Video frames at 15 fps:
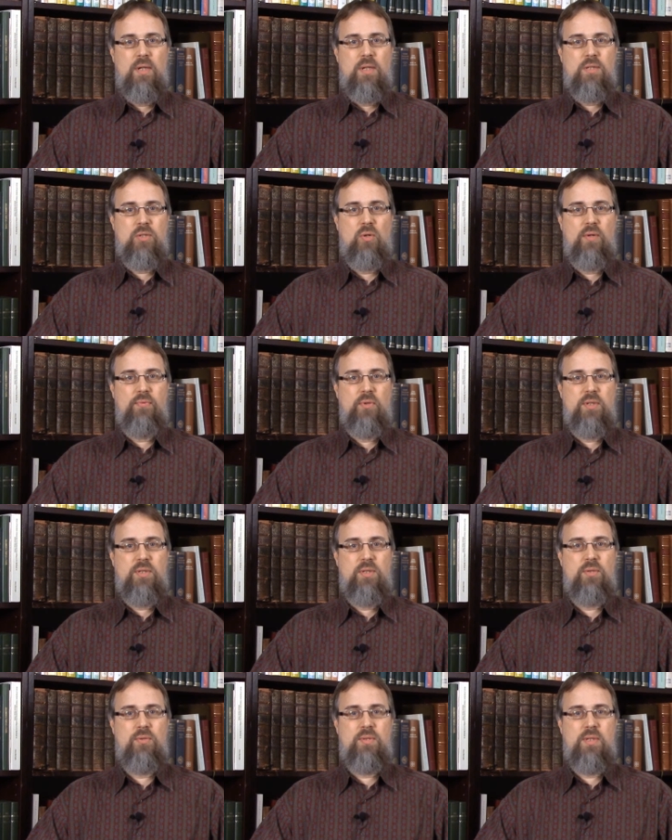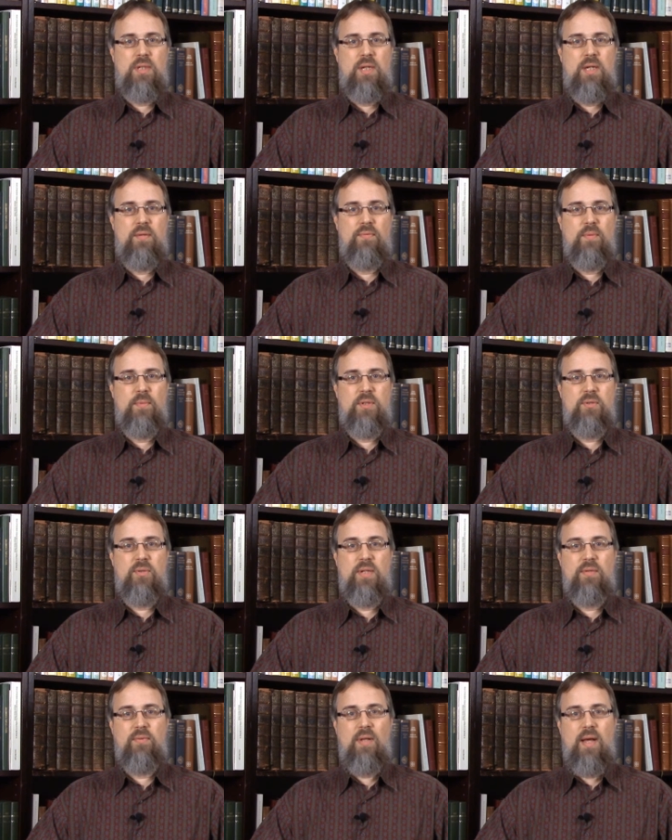so if we choose to eat from the
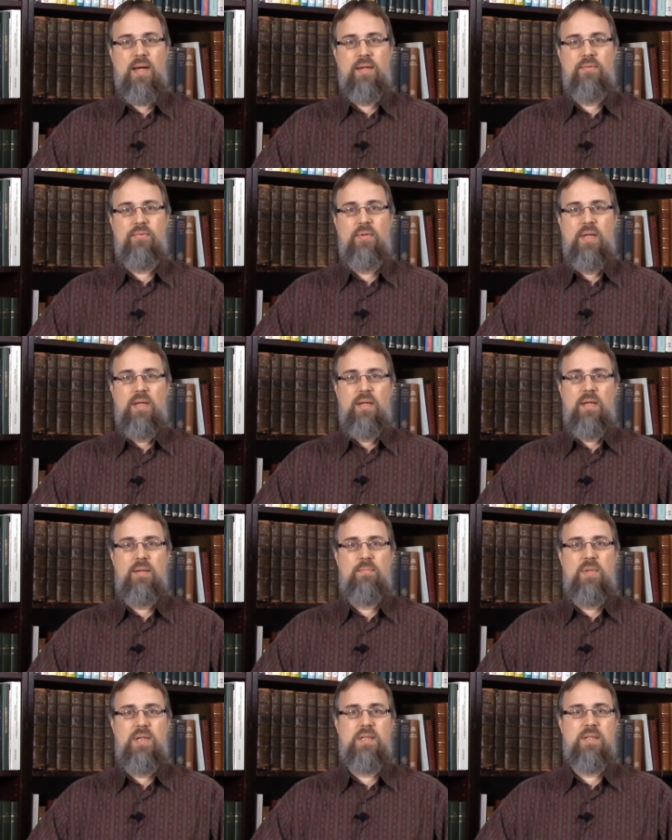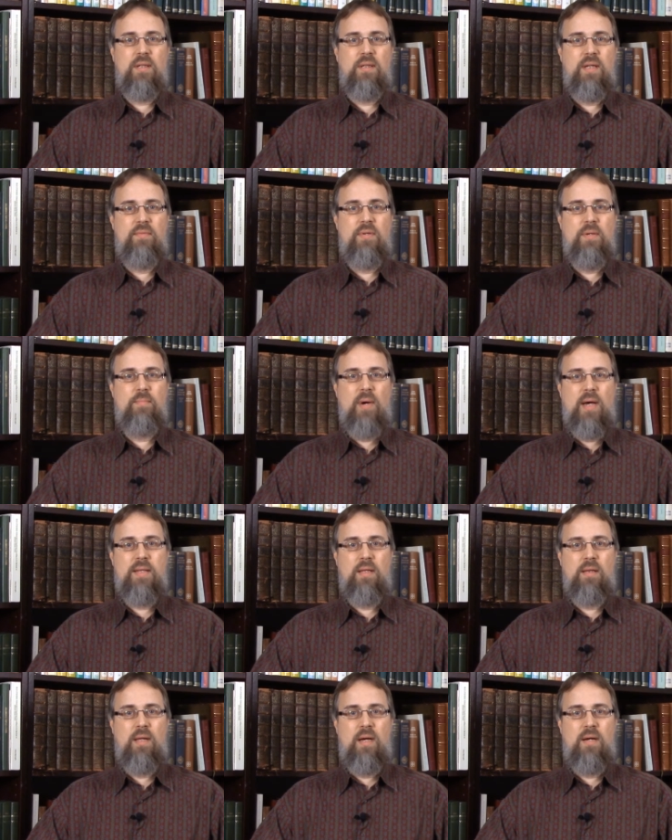tree of life, it means living by
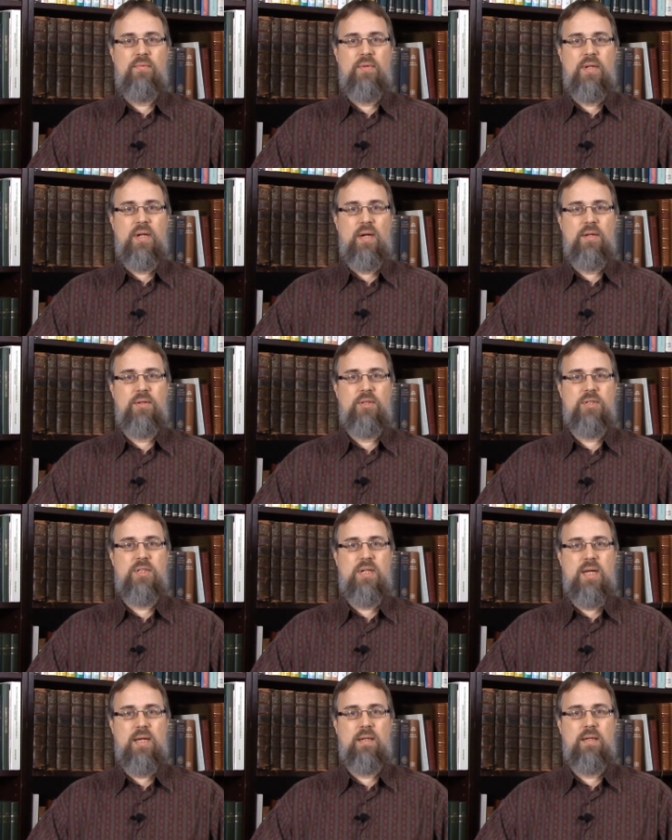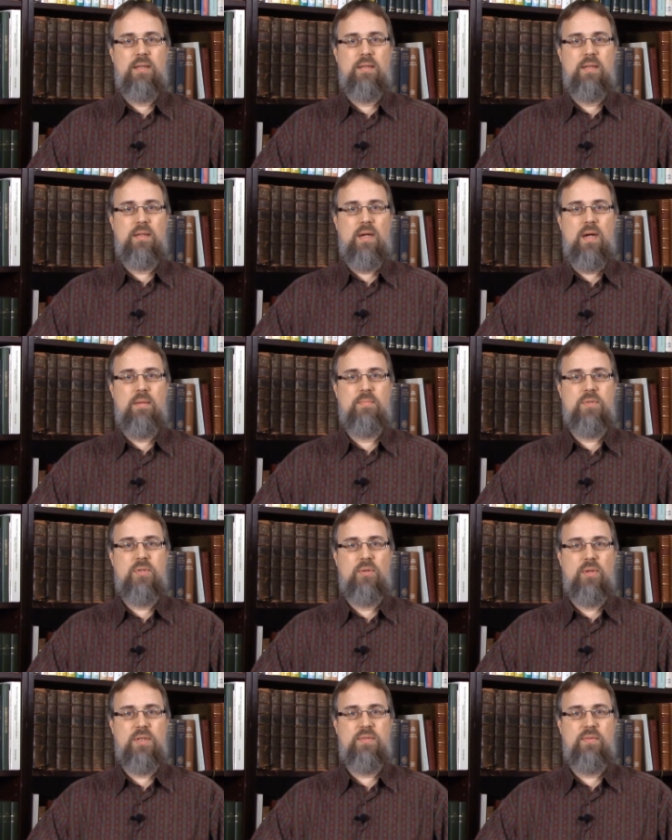the love and understanding that comes
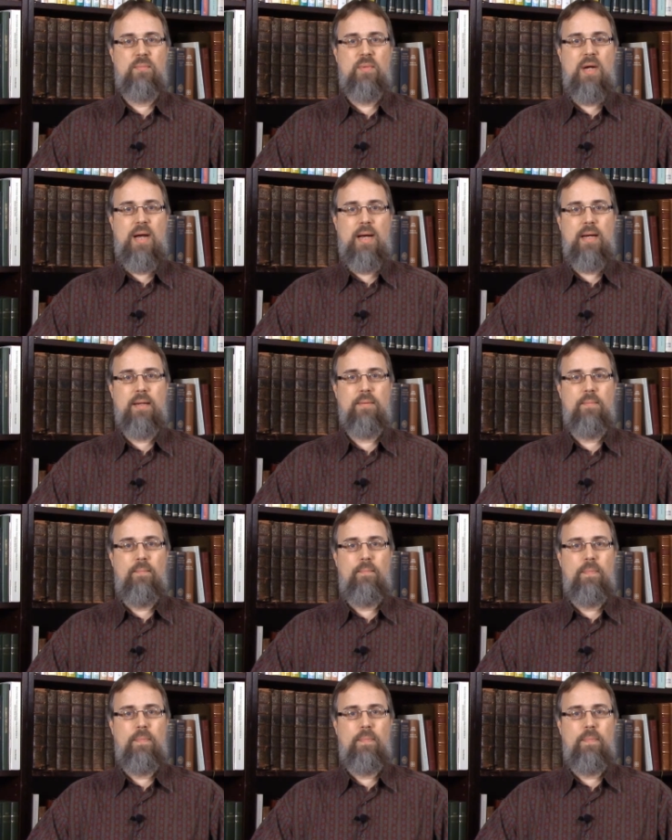to us from God.